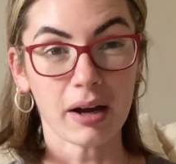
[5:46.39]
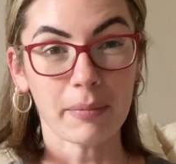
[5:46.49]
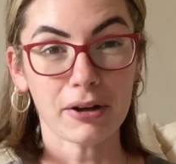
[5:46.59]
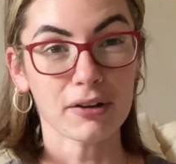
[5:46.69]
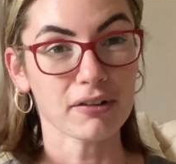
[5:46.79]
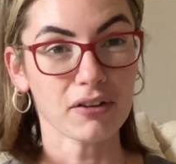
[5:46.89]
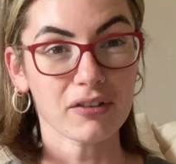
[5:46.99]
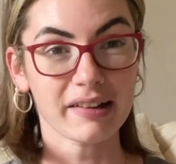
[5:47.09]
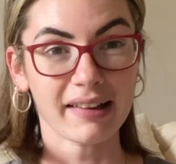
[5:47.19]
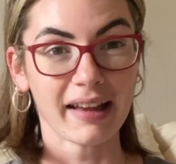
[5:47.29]
because
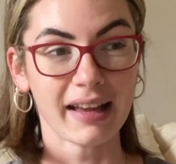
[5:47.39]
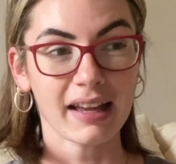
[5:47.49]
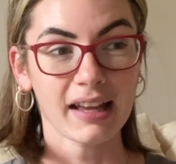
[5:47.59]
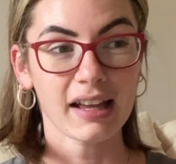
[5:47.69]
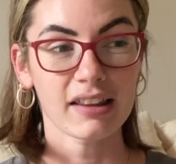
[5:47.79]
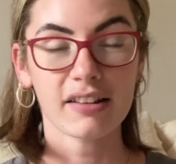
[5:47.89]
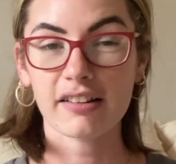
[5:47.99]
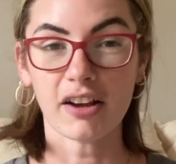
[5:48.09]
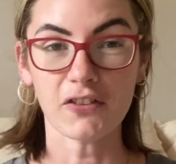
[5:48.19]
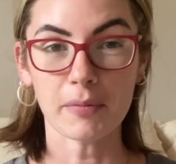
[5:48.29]
obviously the
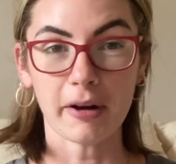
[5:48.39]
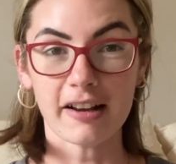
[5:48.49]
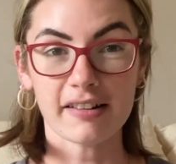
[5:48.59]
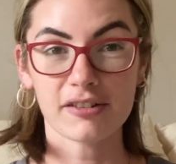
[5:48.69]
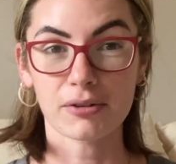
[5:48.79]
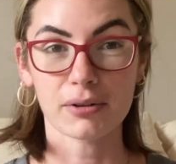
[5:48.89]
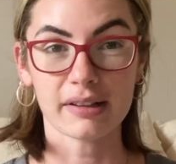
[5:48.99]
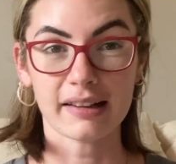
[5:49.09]
stuff you buy in the stores